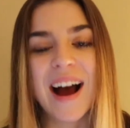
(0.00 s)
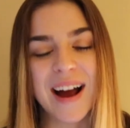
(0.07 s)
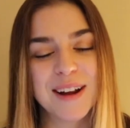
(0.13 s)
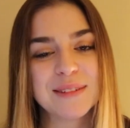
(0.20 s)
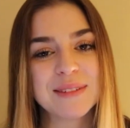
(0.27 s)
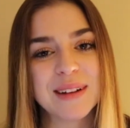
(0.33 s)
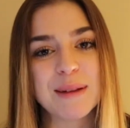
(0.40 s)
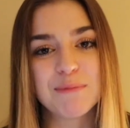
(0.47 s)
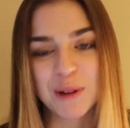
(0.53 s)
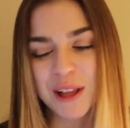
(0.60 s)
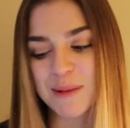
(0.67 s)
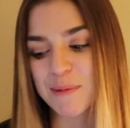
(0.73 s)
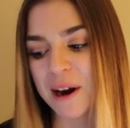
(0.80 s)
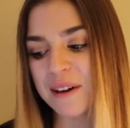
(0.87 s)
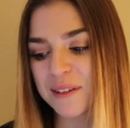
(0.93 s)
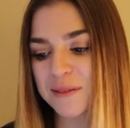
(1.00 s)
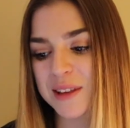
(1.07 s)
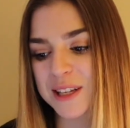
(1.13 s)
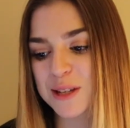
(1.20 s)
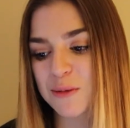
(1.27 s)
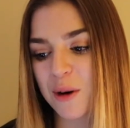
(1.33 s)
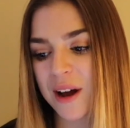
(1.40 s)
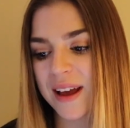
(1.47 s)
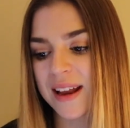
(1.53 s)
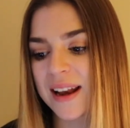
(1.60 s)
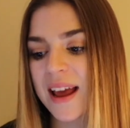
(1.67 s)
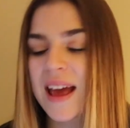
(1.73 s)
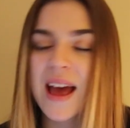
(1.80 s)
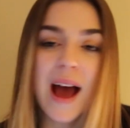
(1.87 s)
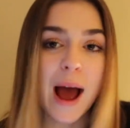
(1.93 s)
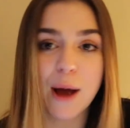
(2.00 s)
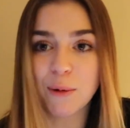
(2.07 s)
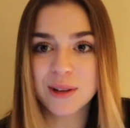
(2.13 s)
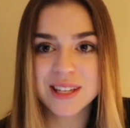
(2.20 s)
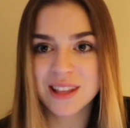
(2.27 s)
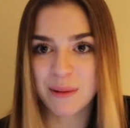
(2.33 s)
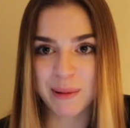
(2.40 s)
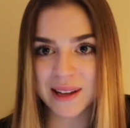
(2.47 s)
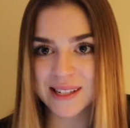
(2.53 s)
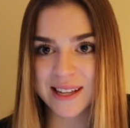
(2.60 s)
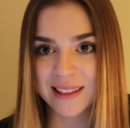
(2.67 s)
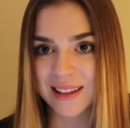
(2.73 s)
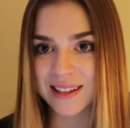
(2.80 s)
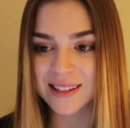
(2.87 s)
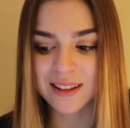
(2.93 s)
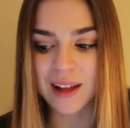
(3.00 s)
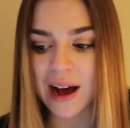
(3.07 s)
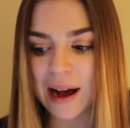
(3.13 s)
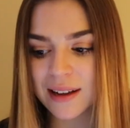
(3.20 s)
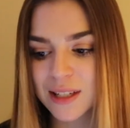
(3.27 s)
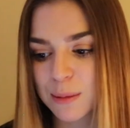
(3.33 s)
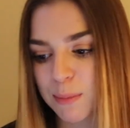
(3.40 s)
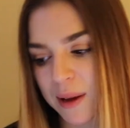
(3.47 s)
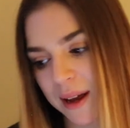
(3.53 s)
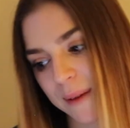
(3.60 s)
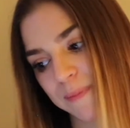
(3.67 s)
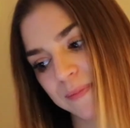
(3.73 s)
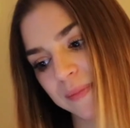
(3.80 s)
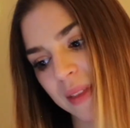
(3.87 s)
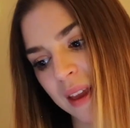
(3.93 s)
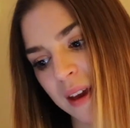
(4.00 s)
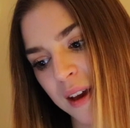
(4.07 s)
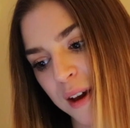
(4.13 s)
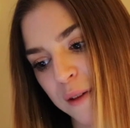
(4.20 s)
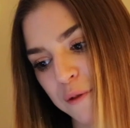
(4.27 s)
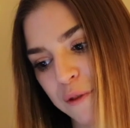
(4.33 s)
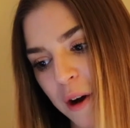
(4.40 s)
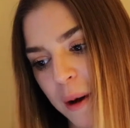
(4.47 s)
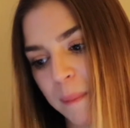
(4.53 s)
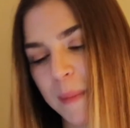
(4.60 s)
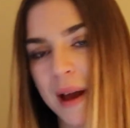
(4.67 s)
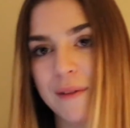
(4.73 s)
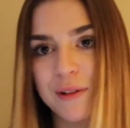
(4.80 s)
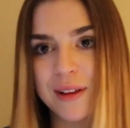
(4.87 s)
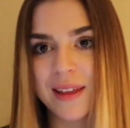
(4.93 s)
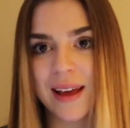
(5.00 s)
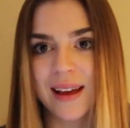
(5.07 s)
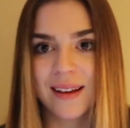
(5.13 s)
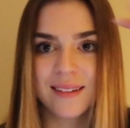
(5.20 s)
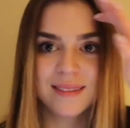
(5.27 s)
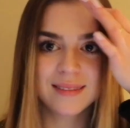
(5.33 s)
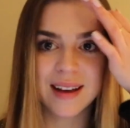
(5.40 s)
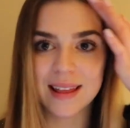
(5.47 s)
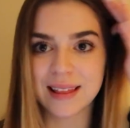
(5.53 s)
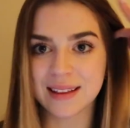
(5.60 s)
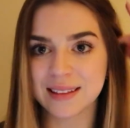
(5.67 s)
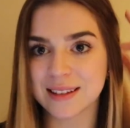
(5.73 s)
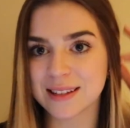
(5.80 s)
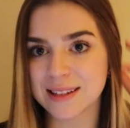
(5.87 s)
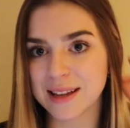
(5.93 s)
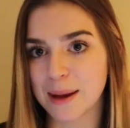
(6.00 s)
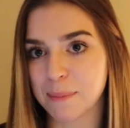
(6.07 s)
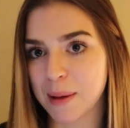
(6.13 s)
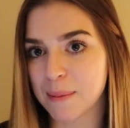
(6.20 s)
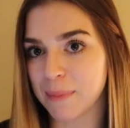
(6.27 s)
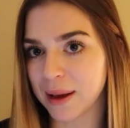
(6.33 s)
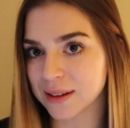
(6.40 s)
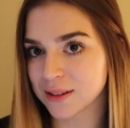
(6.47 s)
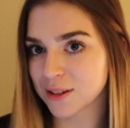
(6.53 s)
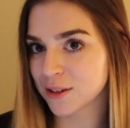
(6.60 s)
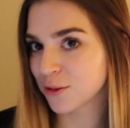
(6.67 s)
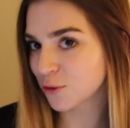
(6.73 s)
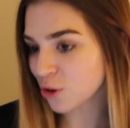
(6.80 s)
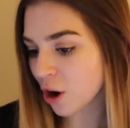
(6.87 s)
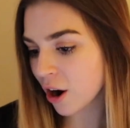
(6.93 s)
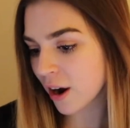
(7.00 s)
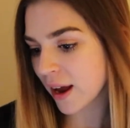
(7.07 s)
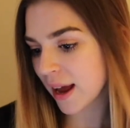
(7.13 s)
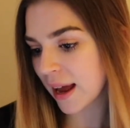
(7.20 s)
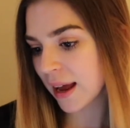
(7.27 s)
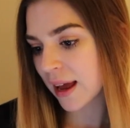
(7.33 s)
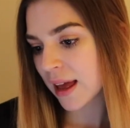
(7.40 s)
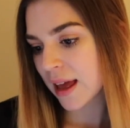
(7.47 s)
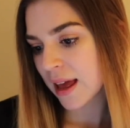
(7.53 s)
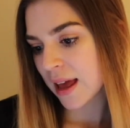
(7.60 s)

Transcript: I am really proud of this one. I wasn't the best at this class, but from everything, I think this is like my best drawing.